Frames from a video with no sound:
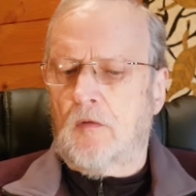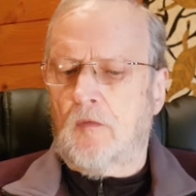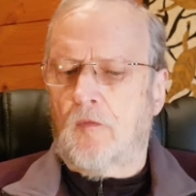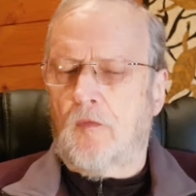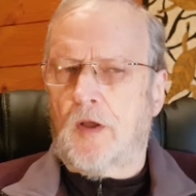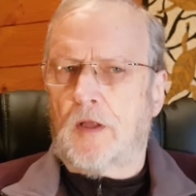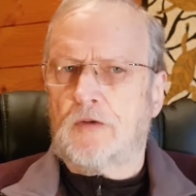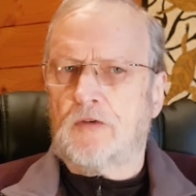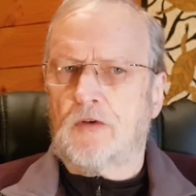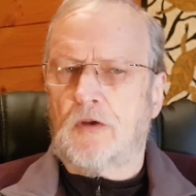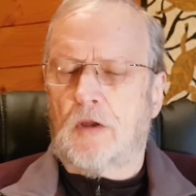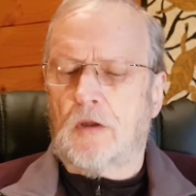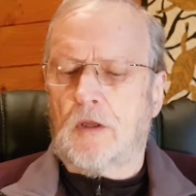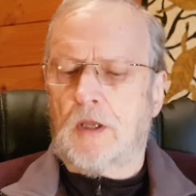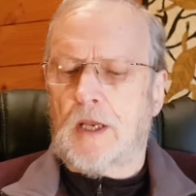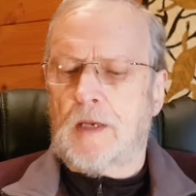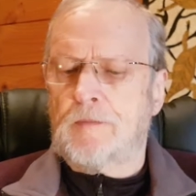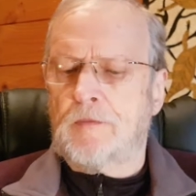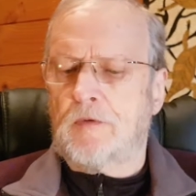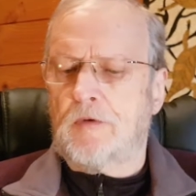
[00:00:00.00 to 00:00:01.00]
"Vaccha,"
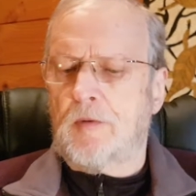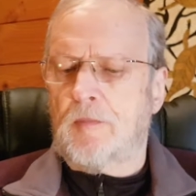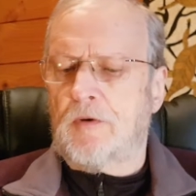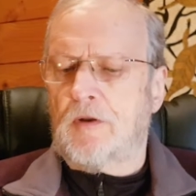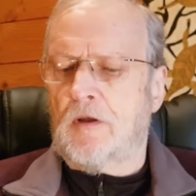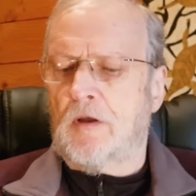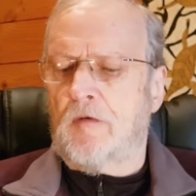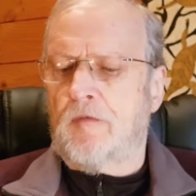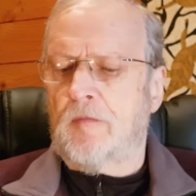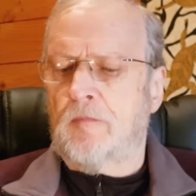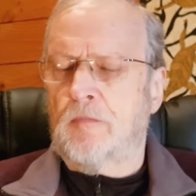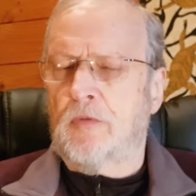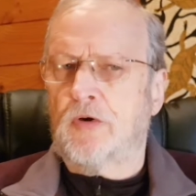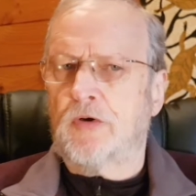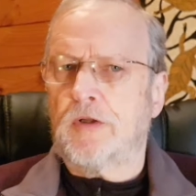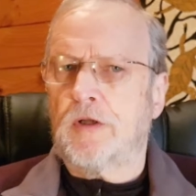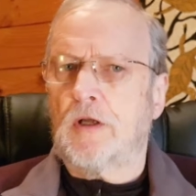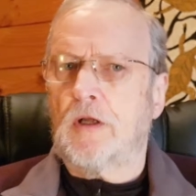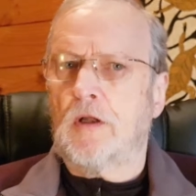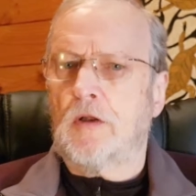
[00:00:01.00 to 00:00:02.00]
came the reply from
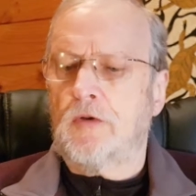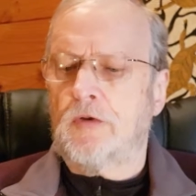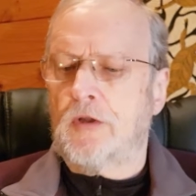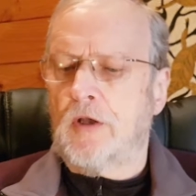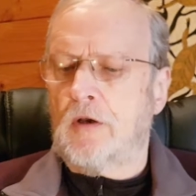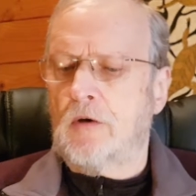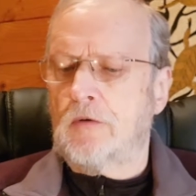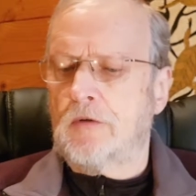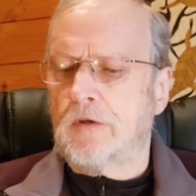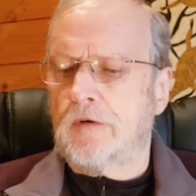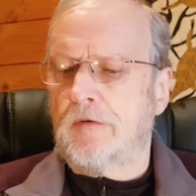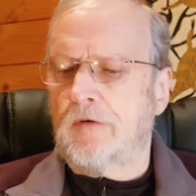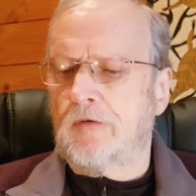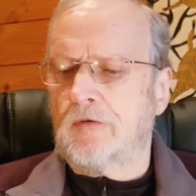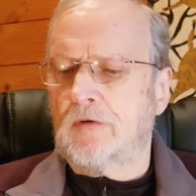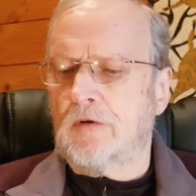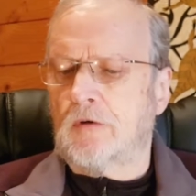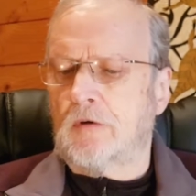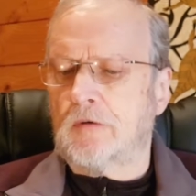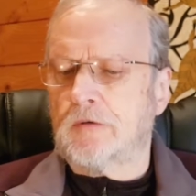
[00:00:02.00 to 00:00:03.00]
Buddha, "no, there
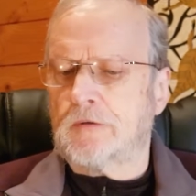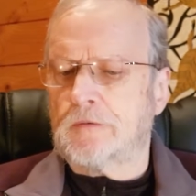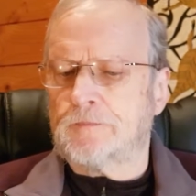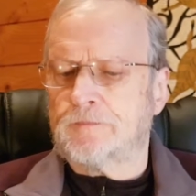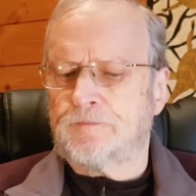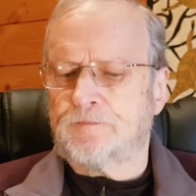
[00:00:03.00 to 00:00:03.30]
is not."